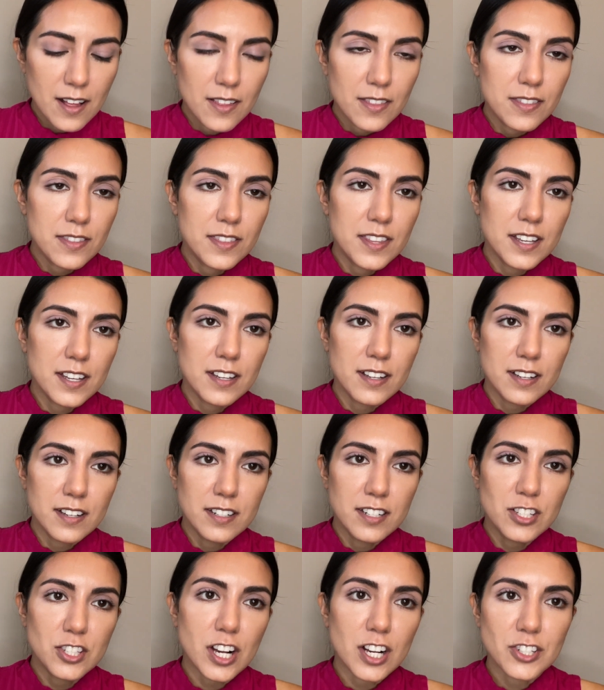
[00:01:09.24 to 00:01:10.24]
the
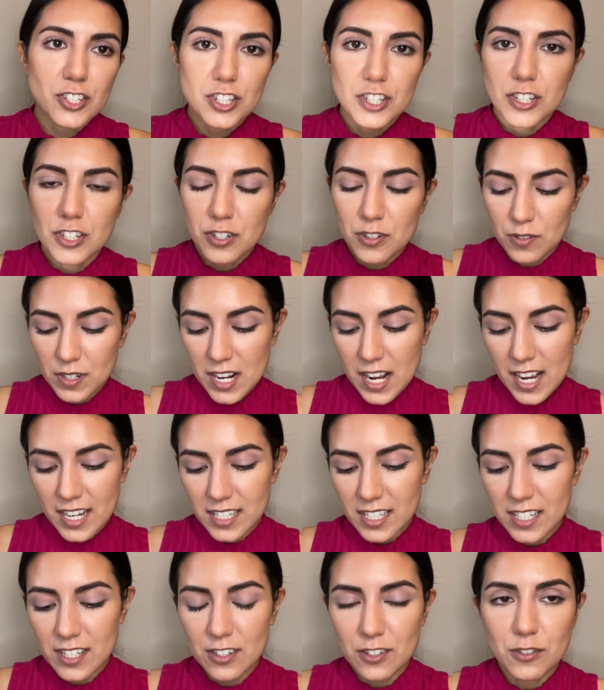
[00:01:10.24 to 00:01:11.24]
Natasha Denona I
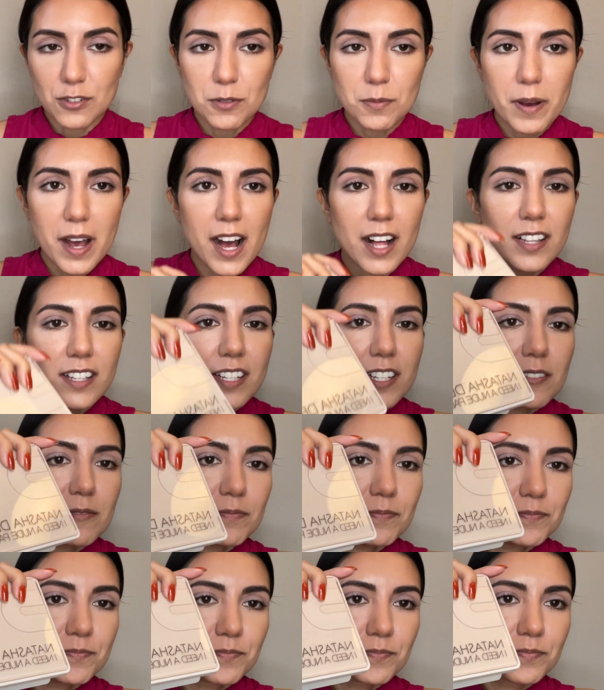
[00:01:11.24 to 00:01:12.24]
Need a Nude palette
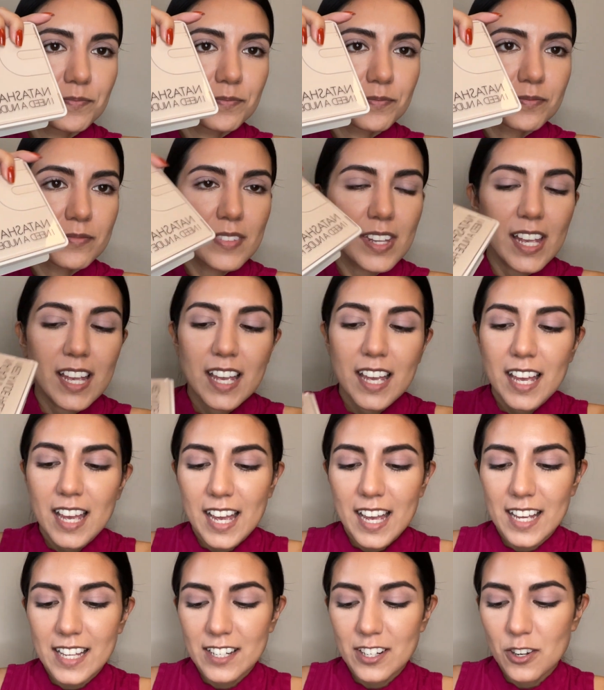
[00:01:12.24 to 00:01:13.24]

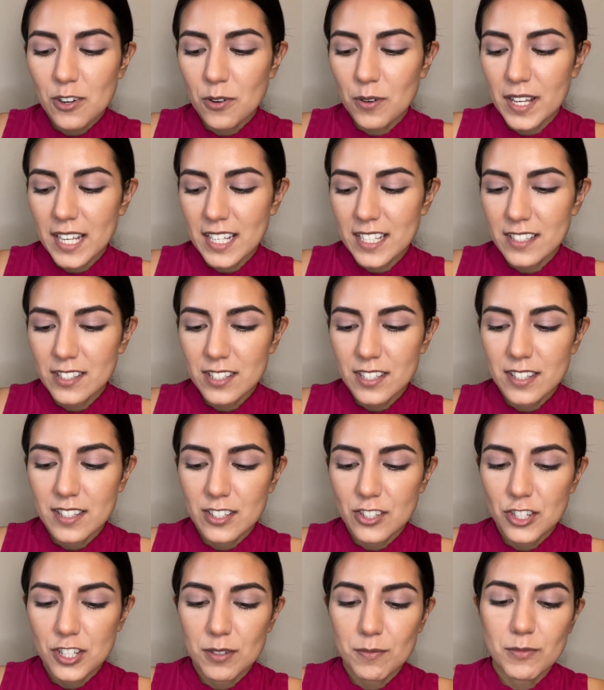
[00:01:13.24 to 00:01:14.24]
and going into the
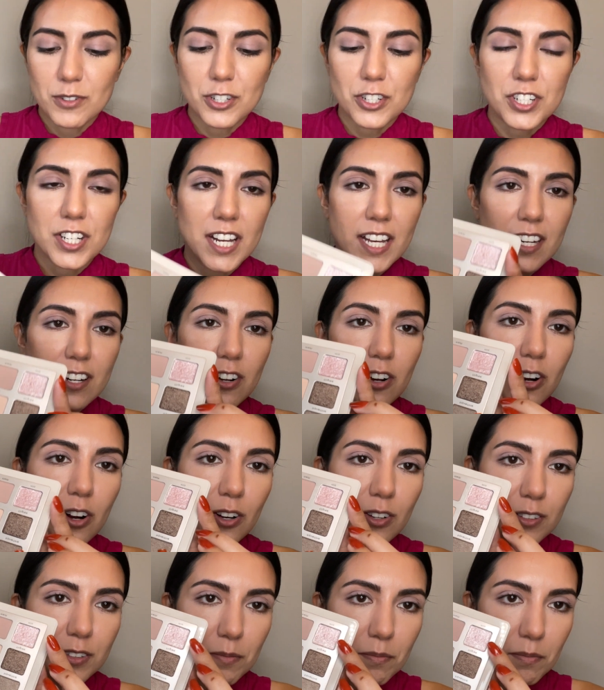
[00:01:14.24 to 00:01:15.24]
shimmer shade
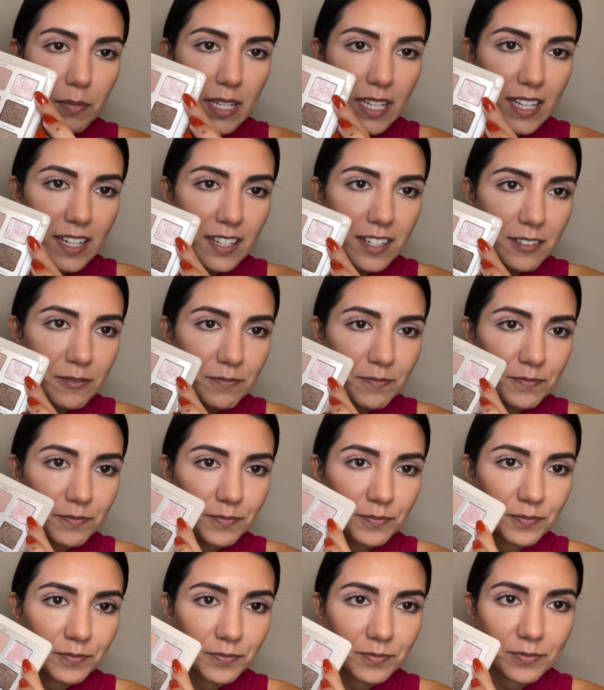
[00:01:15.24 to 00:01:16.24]
called Mia,
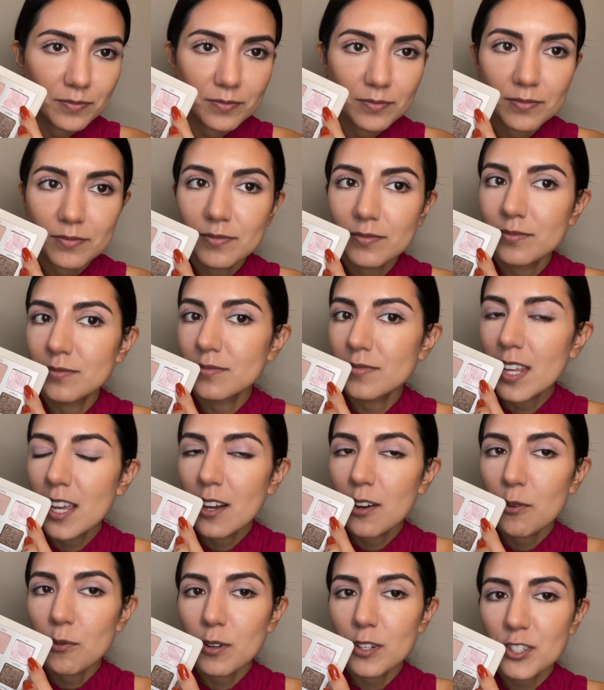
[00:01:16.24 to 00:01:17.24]

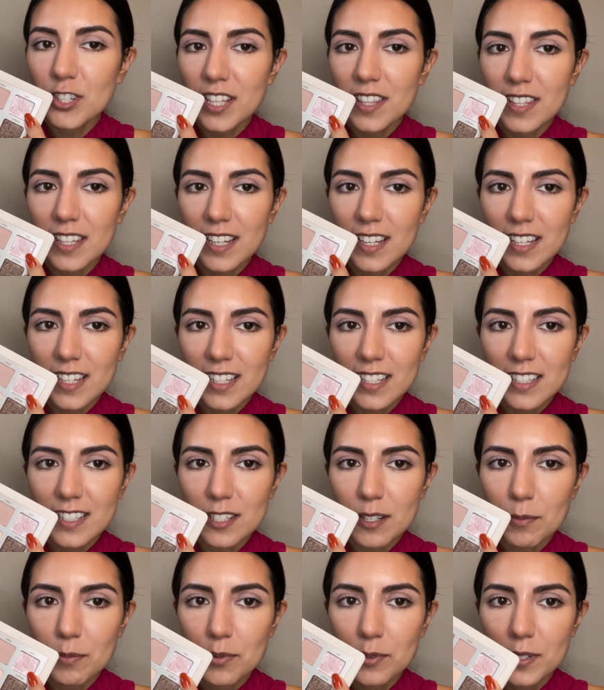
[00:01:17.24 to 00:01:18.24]
which I think is
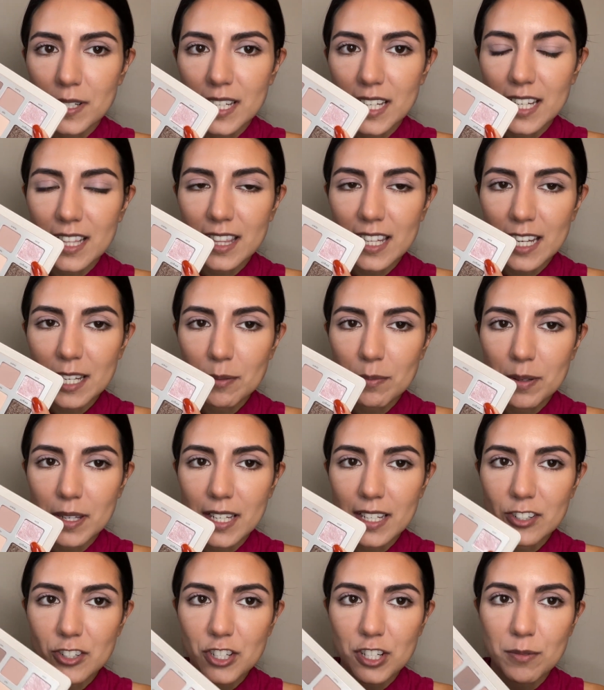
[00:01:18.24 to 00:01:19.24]
a pretty light
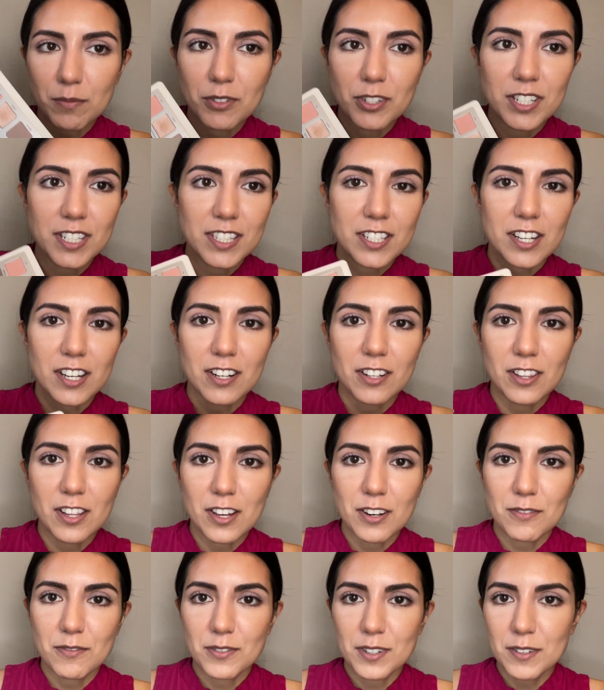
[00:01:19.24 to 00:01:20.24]
pink shimmer and it's got a lot
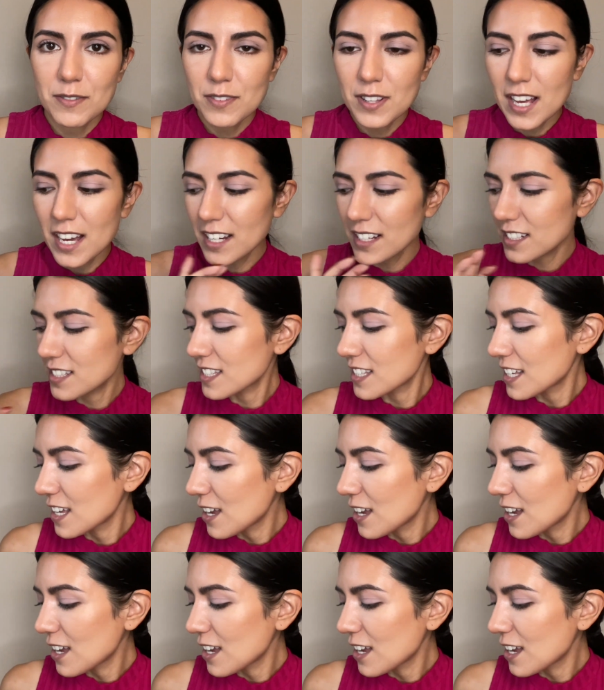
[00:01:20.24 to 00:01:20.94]
of reflect,